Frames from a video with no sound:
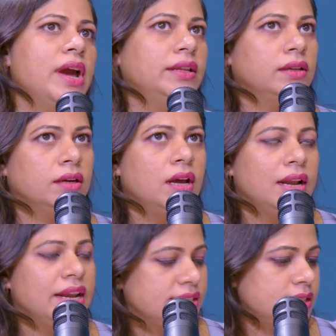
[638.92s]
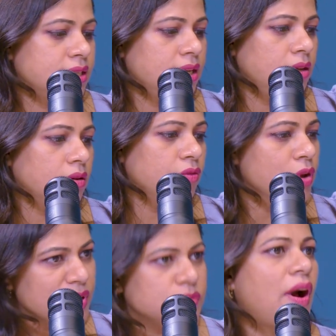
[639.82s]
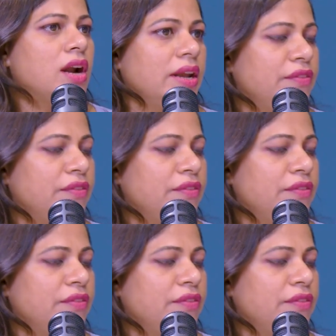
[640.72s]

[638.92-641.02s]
either, let's see, women's part.